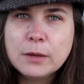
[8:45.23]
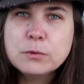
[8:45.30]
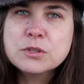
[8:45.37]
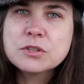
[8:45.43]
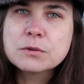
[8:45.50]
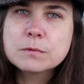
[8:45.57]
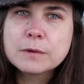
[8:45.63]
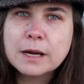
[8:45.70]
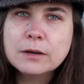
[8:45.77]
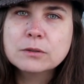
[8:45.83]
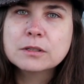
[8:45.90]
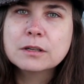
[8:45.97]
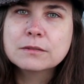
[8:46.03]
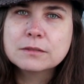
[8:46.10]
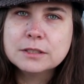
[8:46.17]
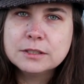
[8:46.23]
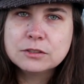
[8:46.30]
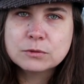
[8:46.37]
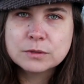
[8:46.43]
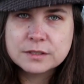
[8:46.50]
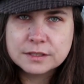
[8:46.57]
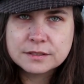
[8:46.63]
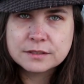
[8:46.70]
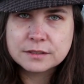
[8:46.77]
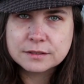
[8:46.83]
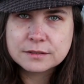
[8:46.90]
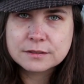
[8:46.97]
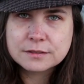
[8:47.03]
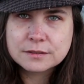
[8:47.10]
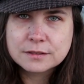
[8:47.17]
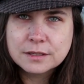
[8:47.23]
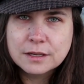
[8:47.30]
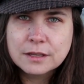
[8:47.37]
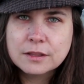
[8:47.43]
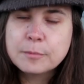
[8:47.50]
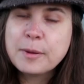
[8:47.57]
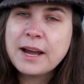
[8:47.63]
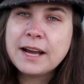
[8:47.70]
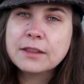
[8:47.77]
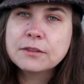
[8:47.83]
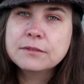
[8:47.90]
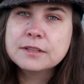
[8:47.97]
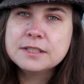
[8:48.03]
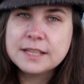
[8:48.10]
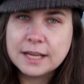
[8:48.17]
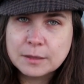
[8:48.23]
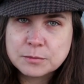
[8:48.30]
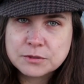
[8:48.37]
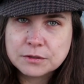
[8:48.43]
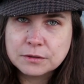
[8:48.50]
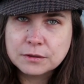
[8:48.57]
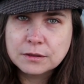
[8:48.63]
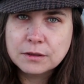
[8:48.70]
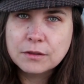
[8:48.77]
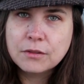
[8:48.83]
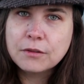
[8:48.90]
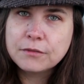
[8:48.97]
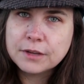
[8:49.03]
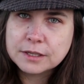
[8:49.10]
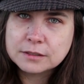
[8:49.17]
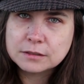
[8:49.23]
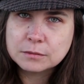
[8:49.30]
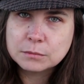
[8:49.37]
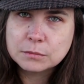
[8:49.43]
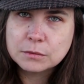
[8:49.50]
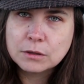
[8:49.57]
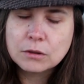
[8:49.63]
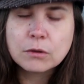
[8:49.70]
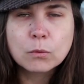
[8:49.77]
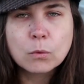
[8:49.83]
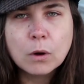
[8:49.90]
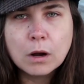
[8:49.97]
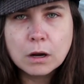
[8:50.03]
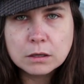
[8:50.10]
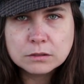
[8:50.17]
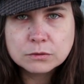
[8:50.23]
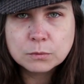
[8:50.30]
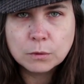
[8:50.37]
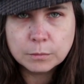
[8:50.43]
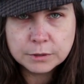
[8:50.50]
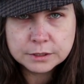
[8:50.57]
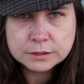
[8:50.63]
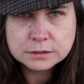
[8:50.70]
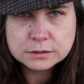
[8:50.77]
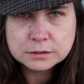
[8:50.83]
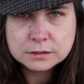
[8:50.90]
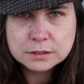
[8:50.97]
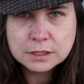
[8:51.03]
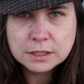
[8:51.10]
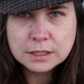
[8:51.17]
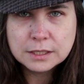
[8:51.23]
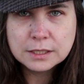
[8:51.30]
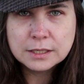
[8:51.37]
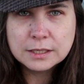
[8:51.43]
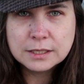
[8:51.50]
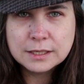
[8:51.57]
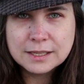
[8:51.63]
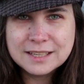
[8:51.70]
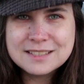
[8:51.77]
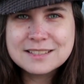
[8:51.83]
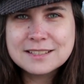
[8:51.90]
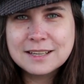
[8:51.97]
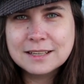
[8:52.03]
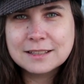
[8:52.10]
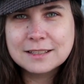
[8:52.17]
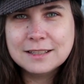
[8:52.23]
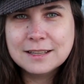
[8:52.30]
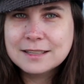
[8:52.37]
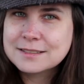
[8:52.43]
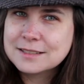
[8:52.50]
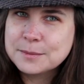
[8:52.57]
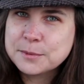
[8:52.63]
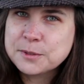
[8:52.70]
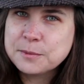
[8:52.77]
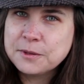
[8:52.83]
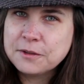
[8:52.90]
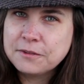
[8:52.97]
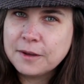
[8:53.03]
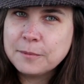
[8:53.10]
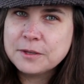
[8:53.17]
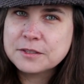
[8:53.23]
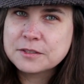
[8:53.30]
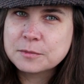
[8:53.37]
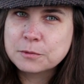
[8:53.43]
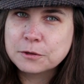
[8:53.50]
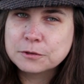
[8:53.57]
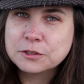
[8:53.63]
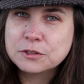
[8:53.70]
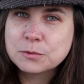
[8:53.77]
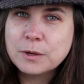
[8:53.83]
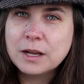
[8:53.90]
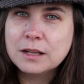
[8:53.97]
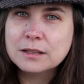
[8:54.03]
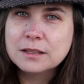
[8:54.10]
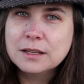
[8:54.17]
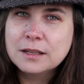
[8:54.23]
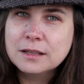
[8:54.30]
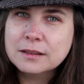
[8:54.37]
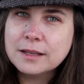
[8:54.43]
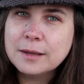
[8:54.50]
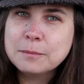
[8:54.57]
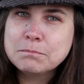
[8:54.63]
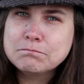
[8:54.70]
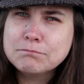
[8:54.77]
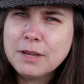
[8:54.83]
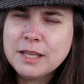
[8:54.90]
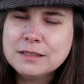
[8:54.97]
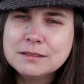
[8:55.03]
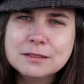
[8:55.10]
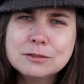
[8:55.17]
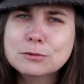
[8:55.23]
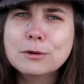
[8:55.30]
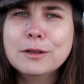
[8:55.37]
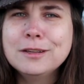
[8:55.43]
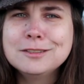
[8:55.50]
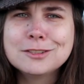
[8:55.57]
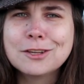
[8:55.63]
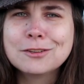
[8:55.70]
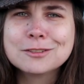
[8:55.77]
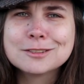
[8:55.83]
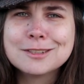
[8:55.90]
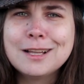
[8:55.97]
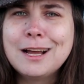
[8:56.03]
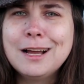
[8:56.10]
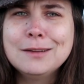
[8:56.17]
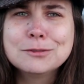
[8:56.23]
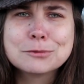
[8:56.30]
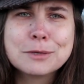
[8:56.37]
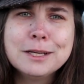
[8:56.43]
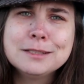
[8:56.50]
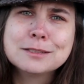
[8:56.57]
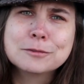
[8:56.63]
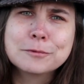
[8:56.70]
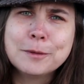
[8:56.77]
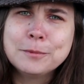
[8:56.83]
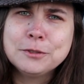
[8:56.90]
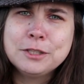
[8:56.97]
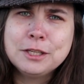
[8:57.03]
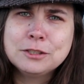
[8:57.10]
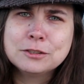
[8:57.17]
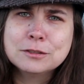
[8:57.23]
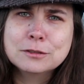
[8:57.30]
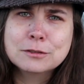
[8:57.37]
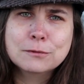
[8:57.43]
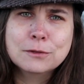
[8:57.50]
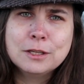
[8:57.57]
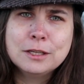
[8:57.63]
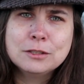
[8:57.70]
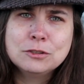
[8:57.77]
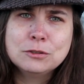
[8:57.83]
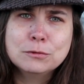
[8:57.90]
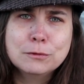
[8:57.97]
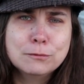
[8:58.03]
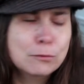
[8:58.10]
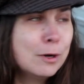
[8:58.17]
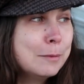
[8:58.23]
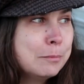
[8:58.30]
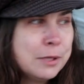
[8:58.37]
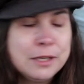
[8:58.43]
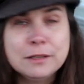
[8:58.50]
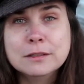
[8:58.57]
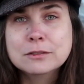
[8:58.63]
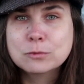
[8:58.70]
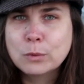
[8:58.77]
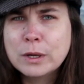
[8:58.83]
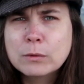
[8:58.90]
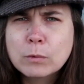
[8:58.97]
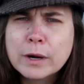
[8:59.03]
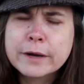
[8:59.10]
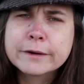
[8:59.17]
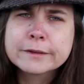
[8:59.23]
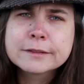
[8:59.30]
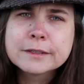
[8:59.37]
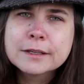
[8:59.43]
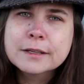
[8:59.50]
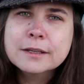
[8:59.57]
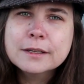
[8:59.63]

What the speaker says: It was the route of least resistance, the path of the damsel, the victim, the wronged woman. Incidentally, that seems to be the feminist approach as well. Let men destroy each other's lives, rights, and reputations over the issue of what penis went where.